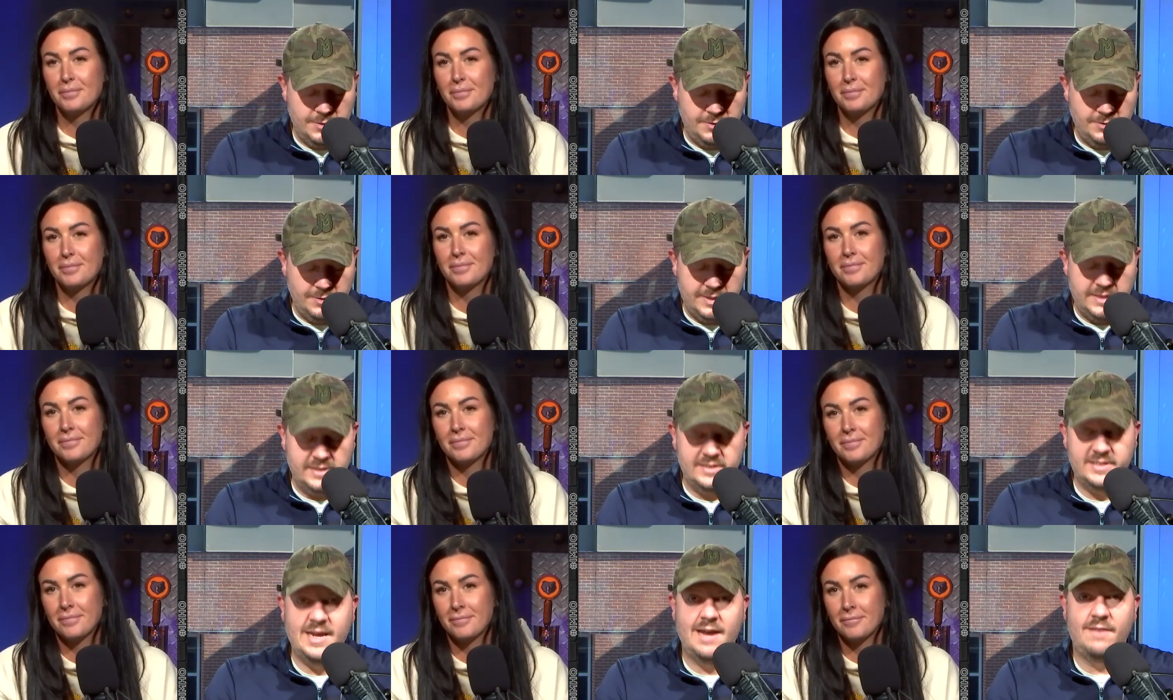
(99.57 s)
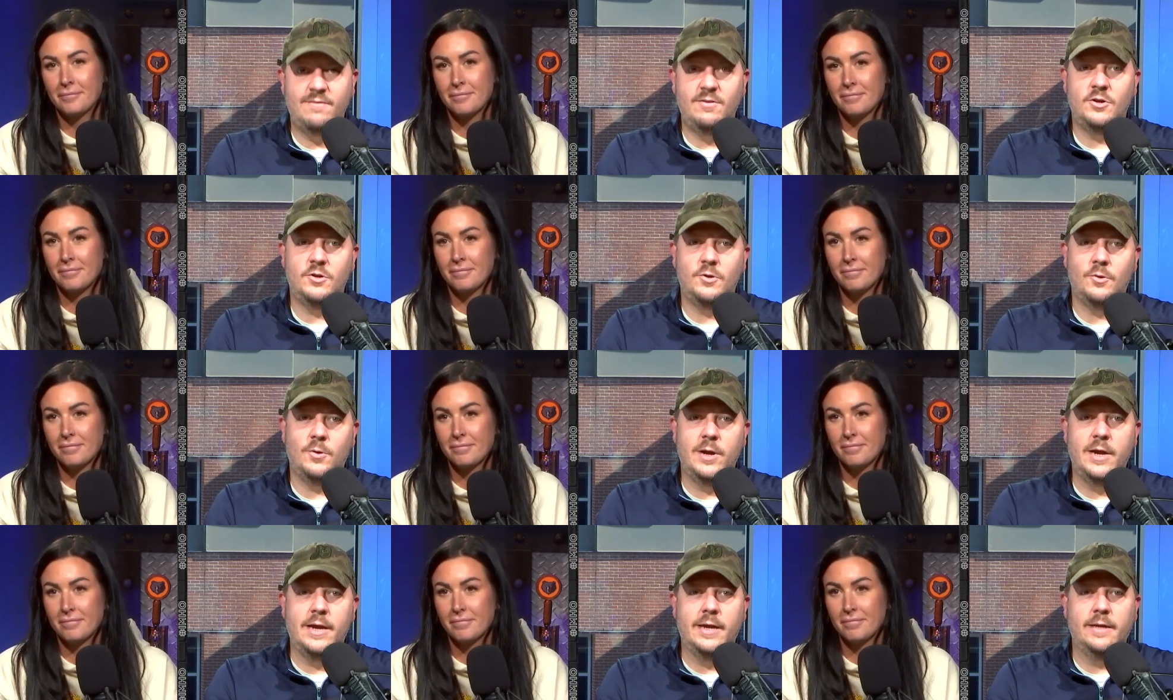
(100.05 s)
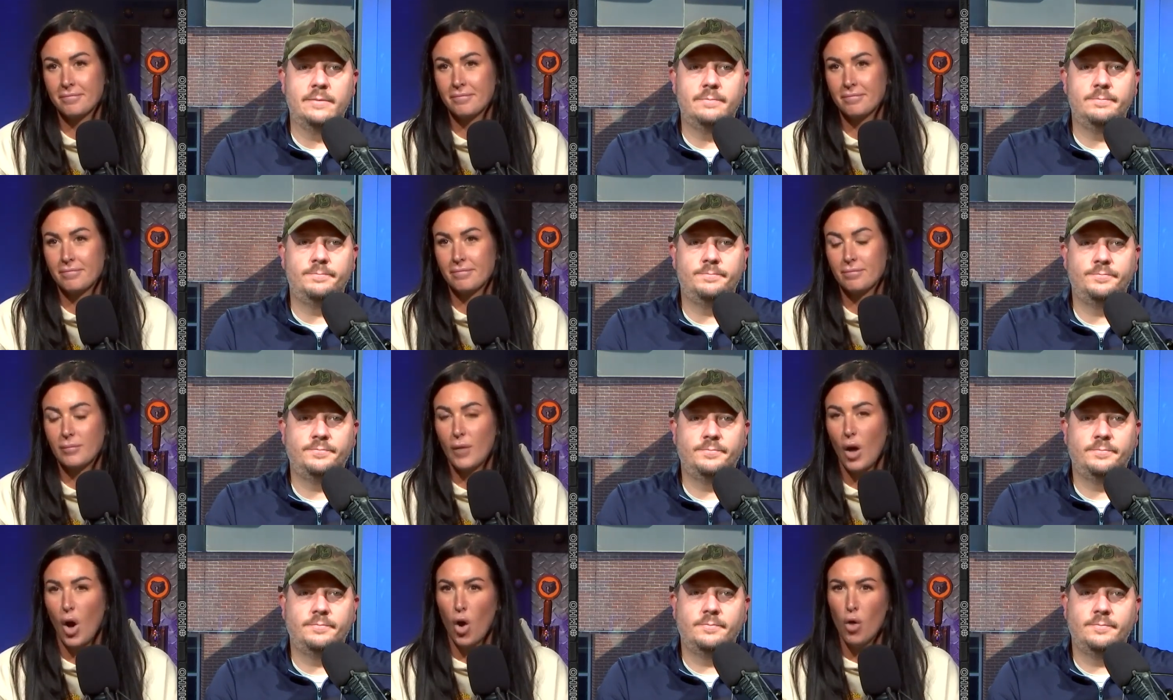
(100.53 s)
Speaker 1: three is Kevin Durant.
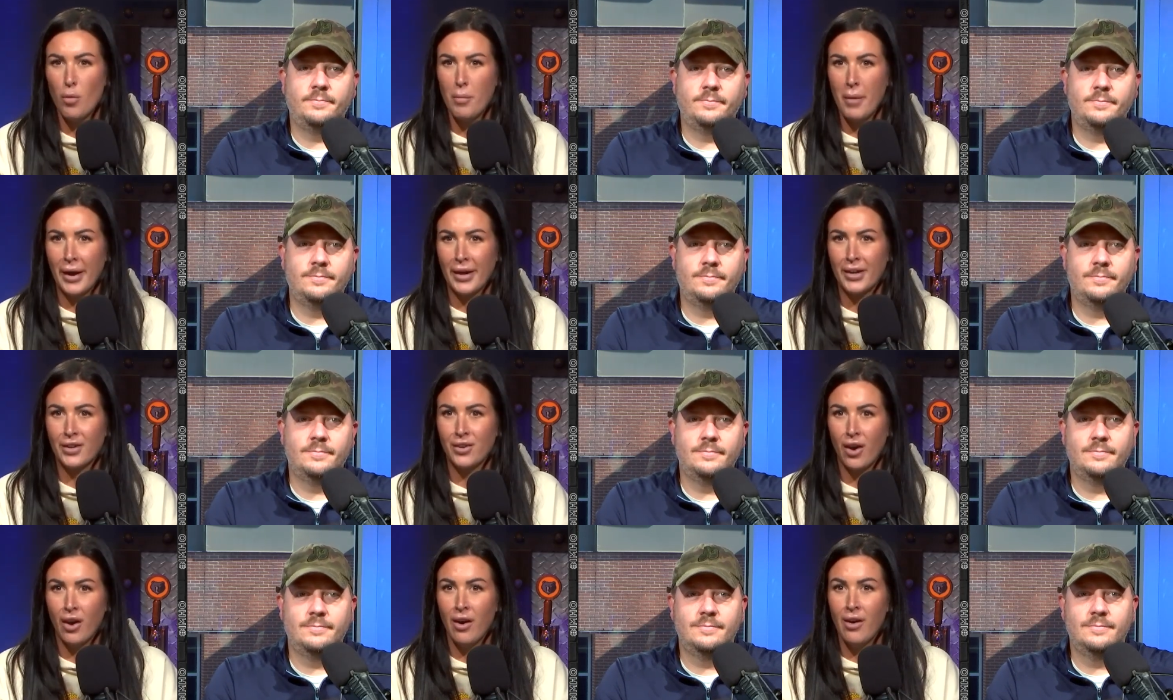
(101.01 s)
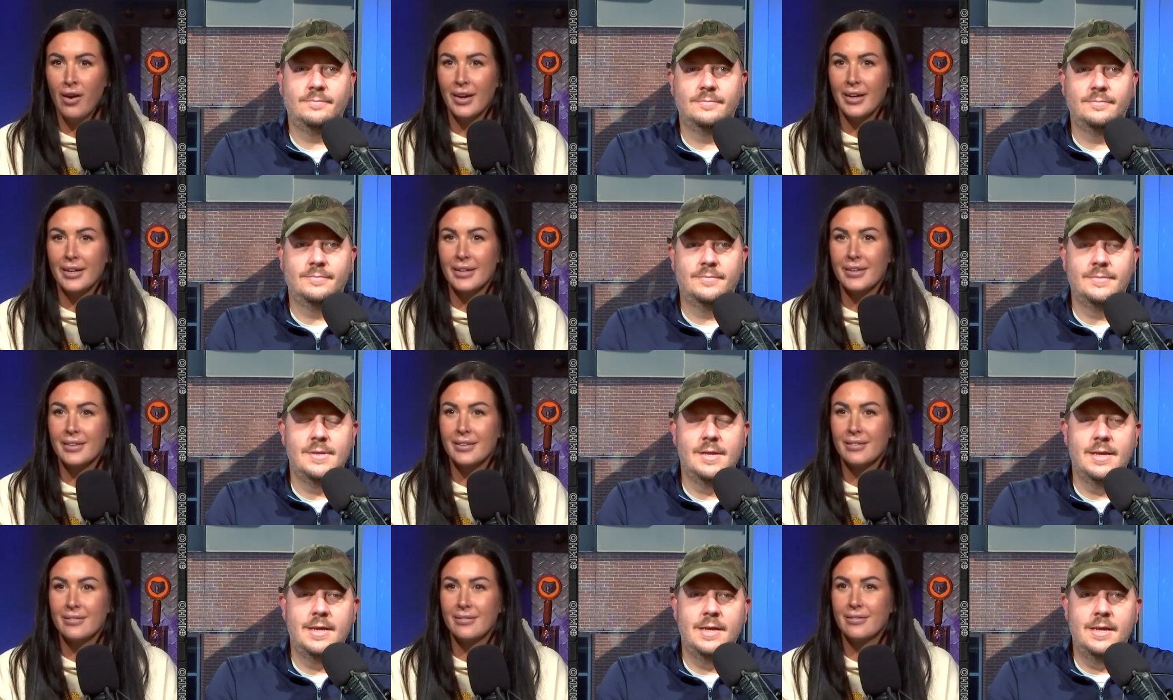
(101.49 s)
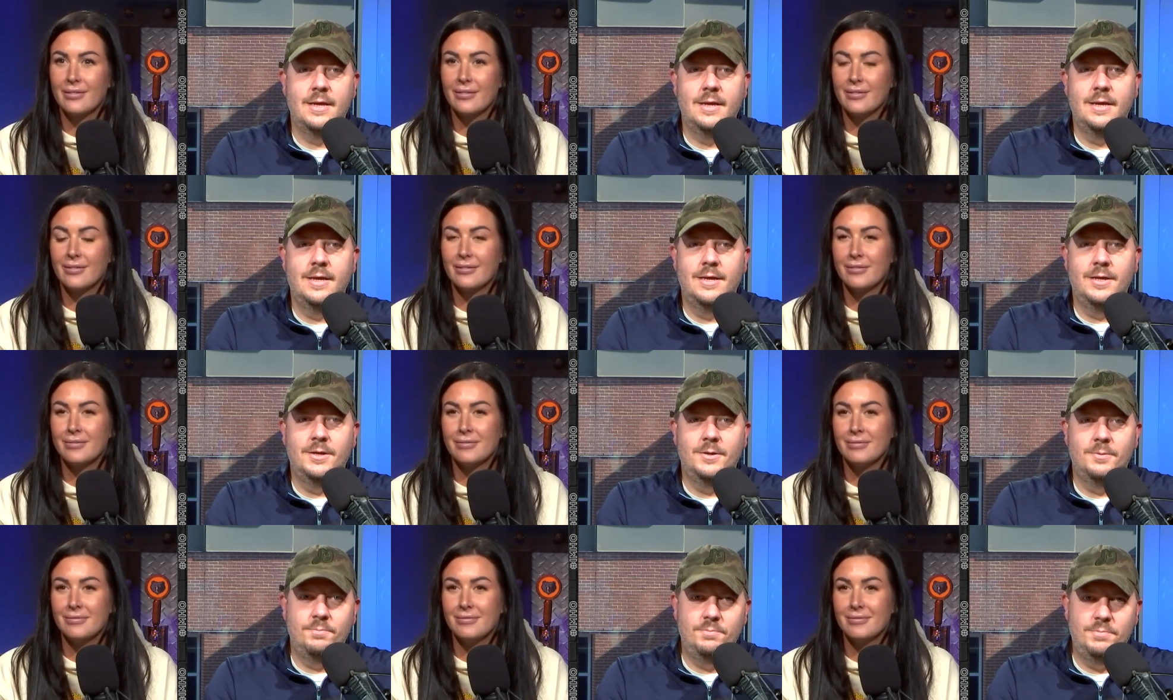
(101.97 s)
Speaker 2: Oh my God.
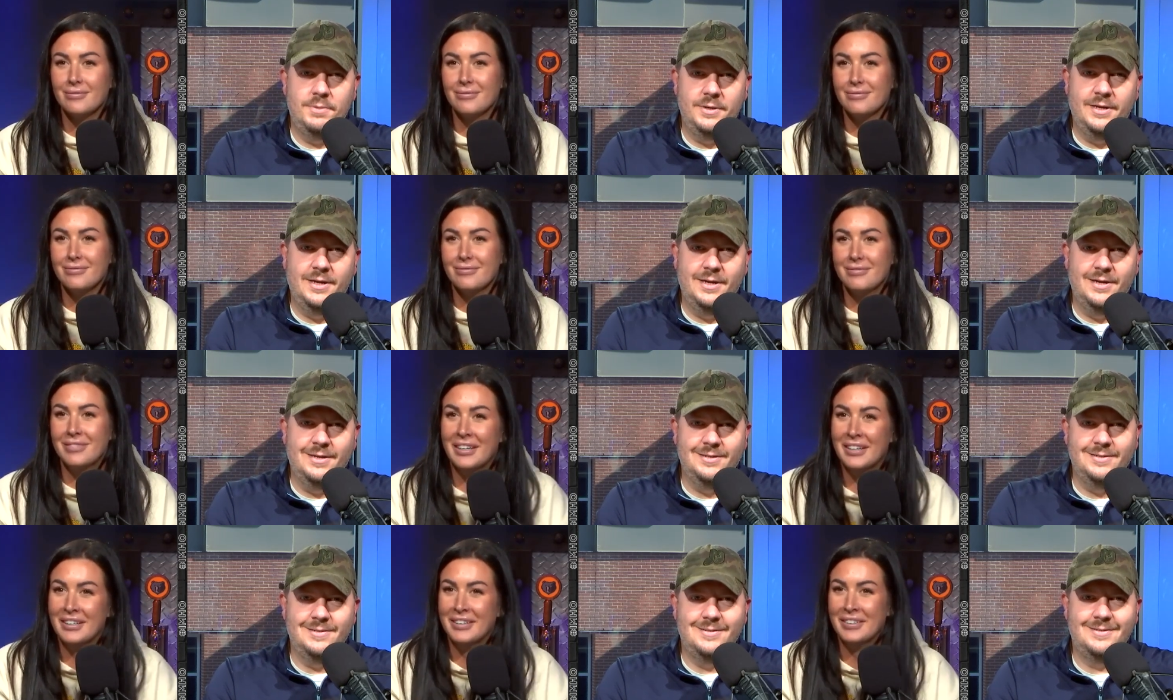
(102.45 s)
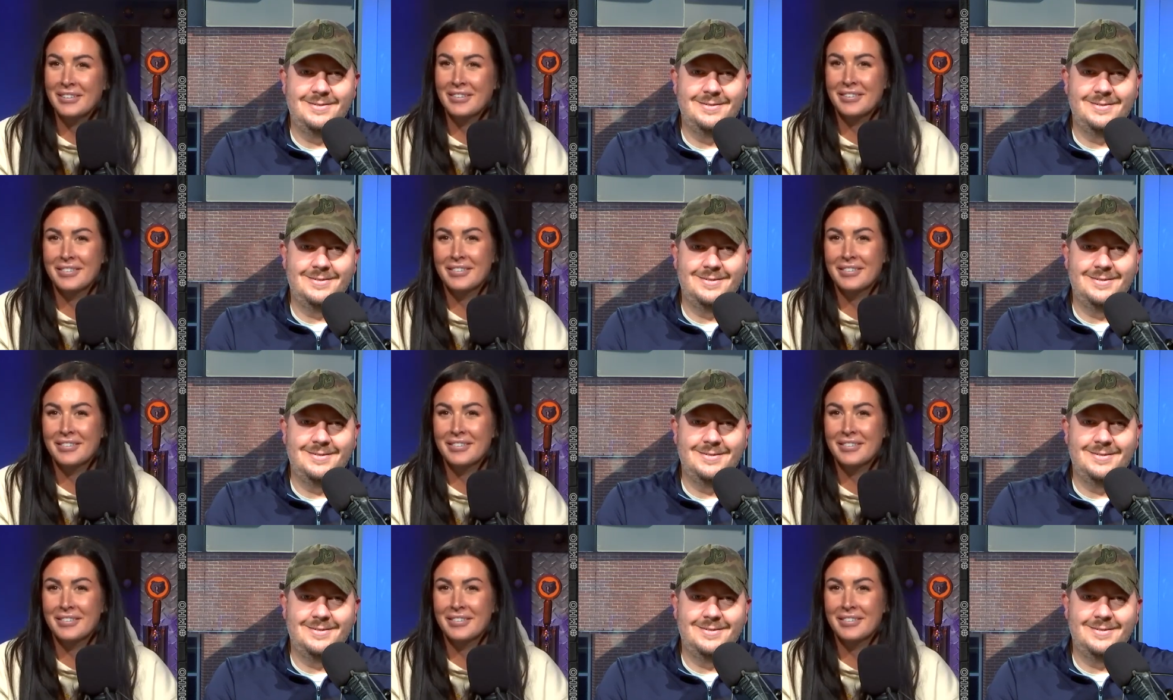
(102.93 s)
Speaker 1: Because